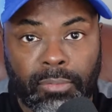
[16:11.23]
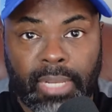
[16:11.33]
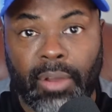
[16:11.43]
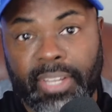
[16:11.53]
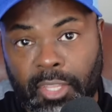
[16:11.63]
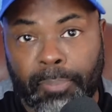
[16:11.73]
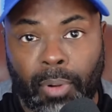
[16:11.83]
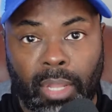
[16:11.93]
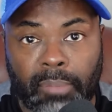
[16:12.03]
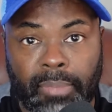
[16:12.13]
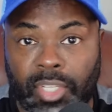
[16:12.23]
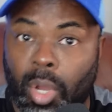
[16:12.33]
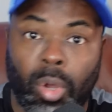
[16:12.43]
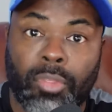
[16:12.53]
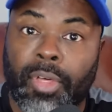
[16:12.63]
Now, another problem is,
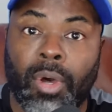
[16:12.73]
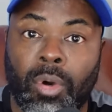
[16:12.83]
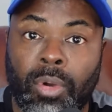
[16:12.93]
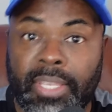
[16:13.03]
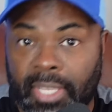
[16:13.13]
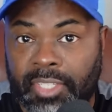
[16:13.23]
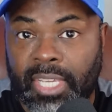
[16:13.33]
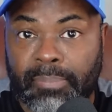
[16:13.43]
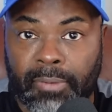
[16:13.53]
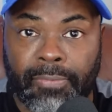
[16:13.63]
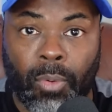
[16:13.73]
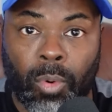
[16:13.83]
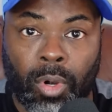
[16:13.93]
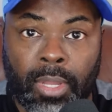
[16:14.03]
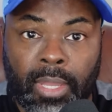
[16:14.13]
although, as I said
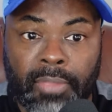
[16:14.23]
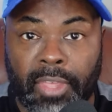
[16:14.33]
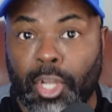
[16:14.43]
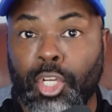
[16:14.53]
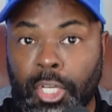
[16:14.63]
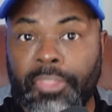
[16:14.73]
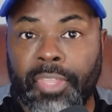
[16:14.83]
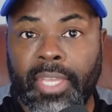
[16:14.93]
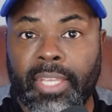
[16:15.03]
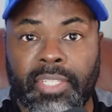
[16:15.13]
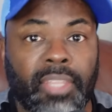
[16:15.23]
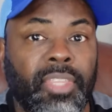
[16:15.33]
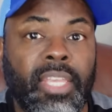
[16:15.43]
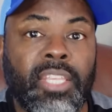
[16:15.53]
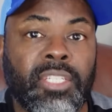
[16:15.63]
before, that a good thing is that
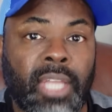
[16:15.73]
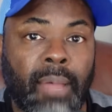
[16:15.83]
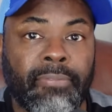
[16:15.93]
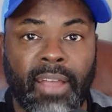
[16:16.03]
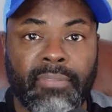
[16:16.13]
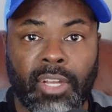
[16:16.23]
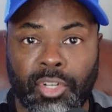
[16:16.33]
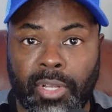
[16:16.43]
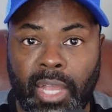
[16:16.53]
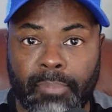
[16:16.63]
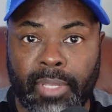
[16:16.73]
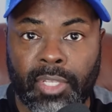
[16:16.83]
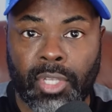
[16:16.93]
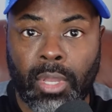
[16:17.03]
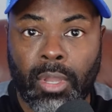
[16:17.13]
these top 500
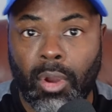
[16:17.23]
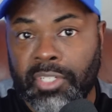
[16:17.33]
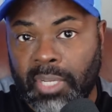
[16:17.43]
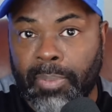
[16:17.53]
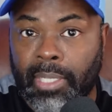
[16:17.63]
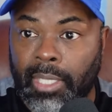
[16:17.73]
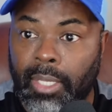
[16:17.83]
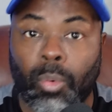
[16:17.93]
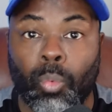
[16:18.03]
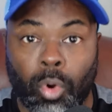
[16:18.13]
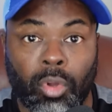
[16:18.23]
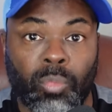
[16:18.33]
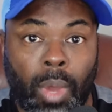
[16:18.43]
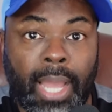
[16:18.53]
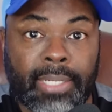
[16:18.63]
companies are typically
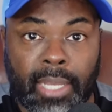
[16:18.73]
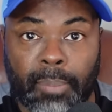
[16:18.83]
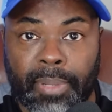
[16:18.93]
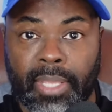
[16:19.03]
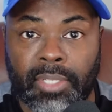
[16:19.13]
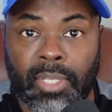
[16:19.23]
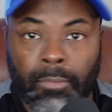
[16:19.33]
worldwide companies,